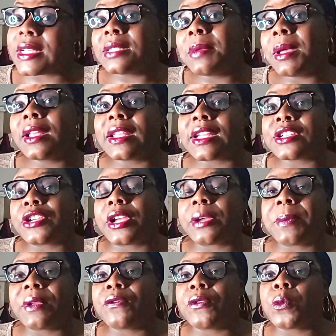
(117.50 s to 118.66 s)
a smuggling
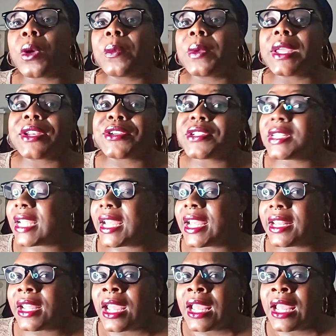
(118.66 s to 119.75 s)
trip, and from what we understand,